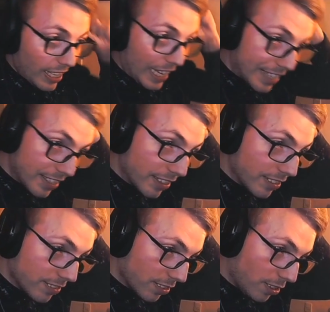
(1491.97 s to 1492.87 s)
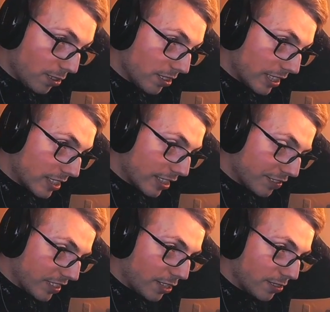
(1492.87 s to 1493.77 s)
And all that is
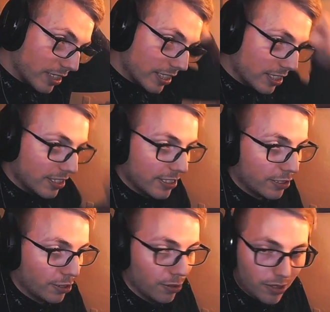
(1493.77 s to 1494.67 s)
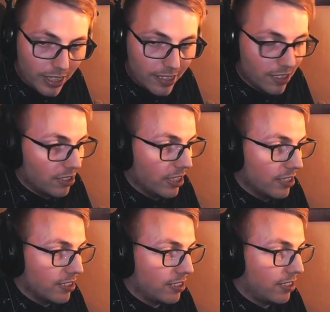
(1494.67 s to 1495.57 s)
left now is go get the
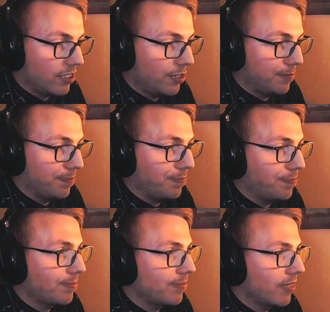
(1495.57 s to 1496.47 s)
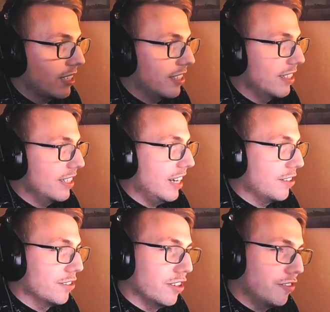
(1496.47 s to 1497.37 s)
chest. I
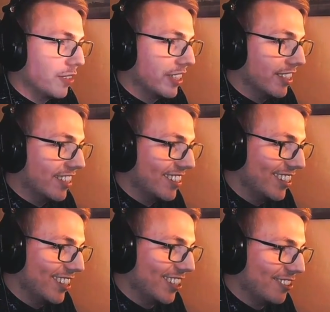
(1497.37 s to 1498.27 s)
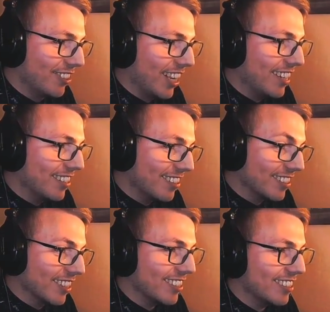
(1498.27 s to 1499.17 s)
don't know if we forgot
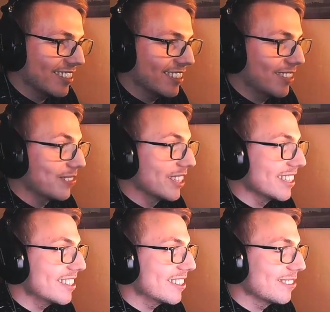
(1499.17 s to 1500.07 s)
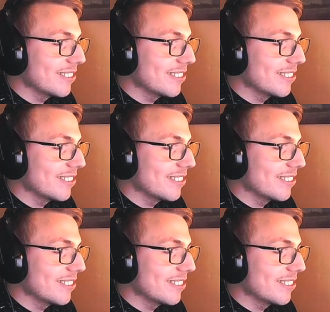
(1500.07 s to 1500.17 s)
anything that that went so